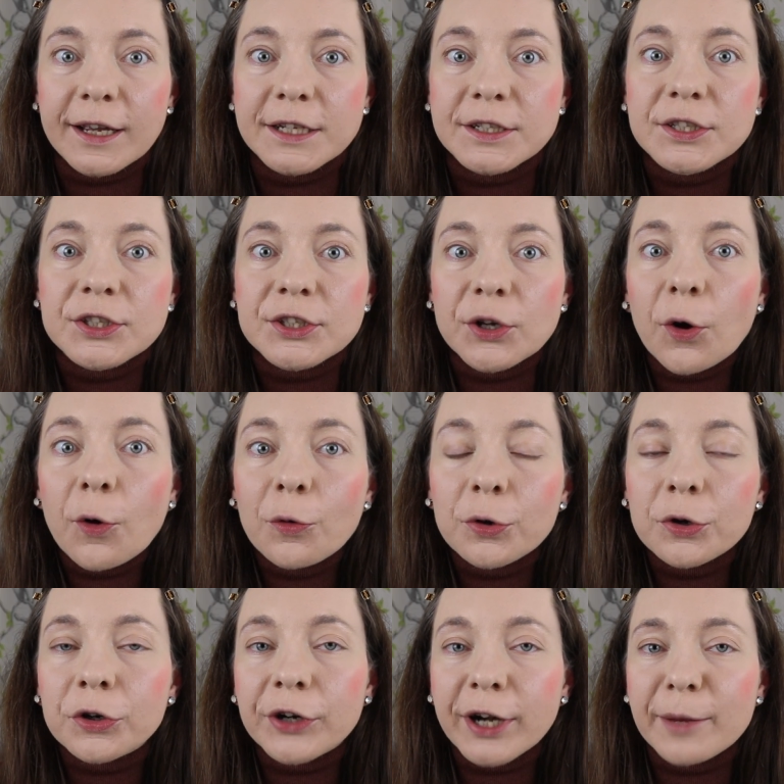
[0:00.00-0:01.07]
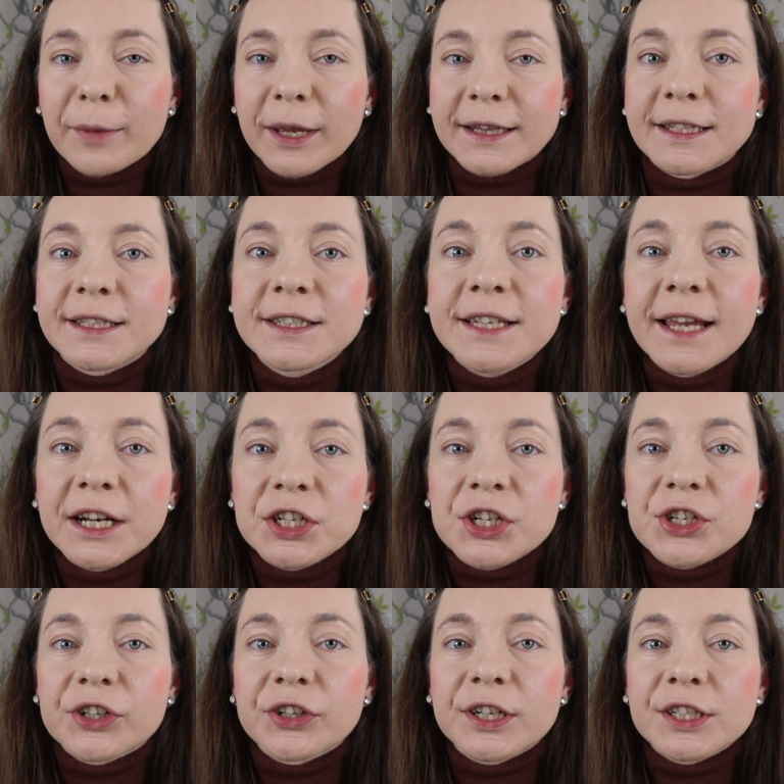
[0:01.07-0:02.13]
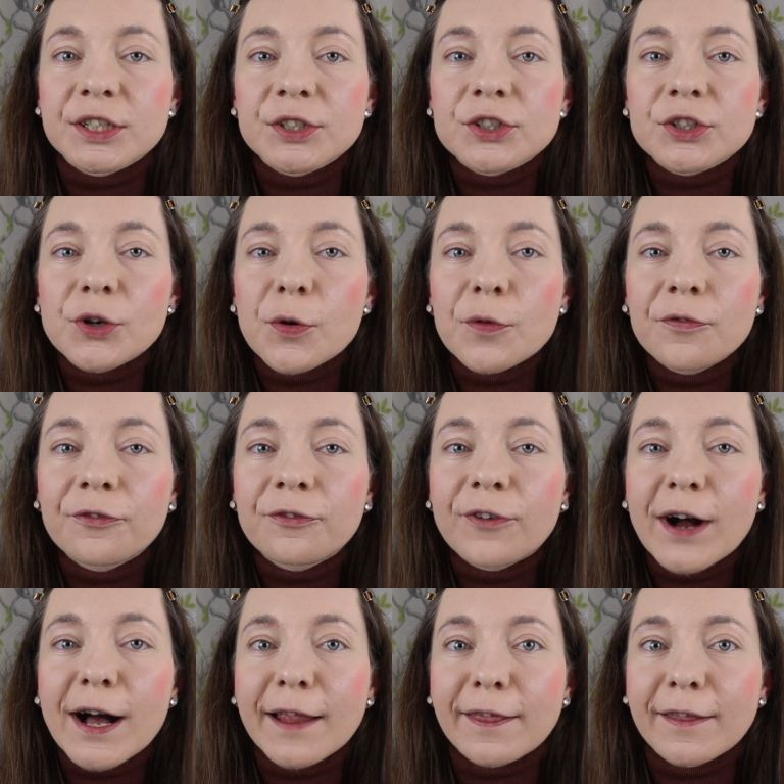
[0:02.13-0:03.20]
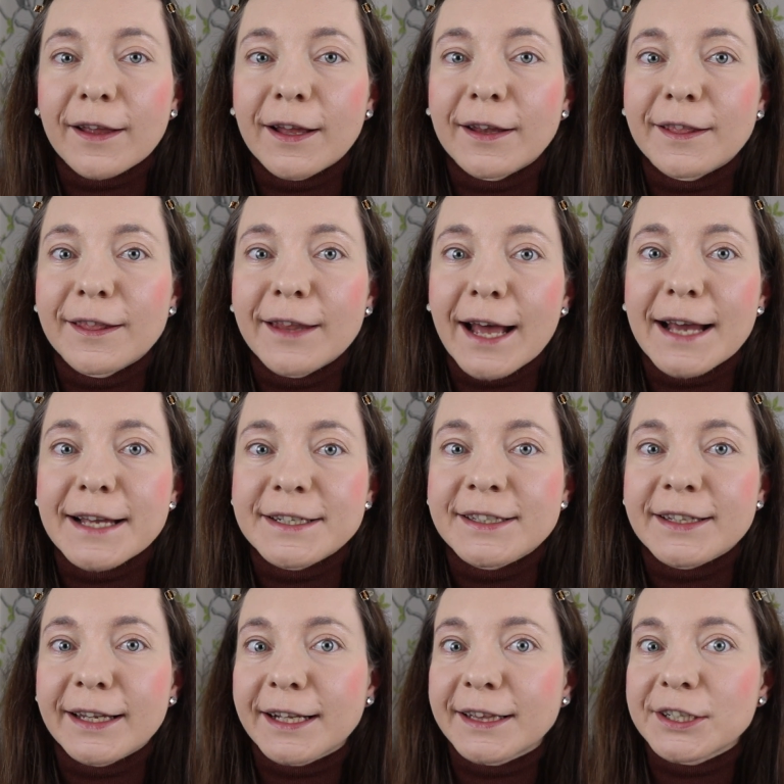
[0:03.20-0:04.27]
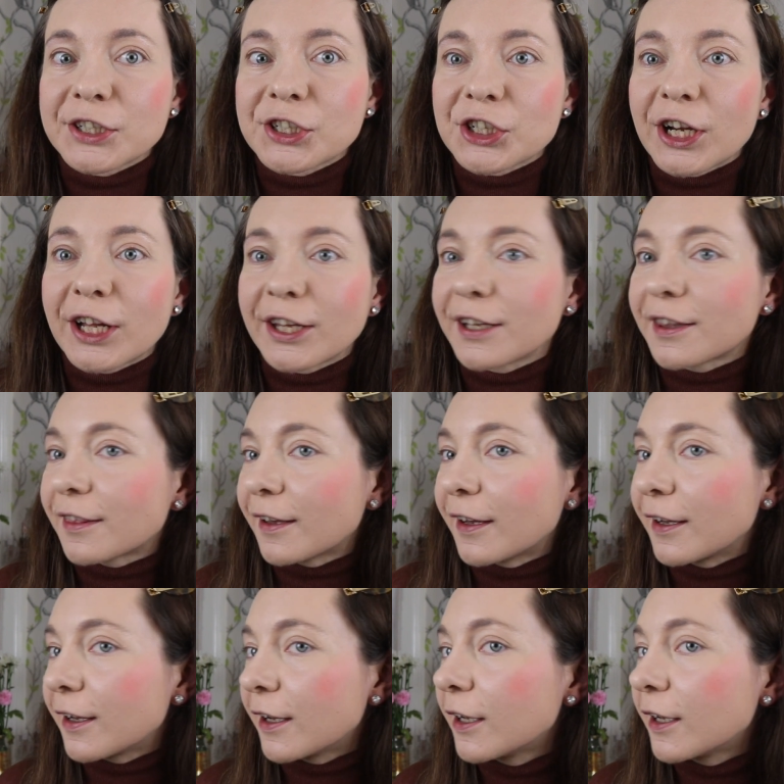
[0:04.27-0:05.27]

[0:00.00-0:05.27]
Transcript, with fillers: It's so creamy, the texture is so fun and nice, like the jelly thing,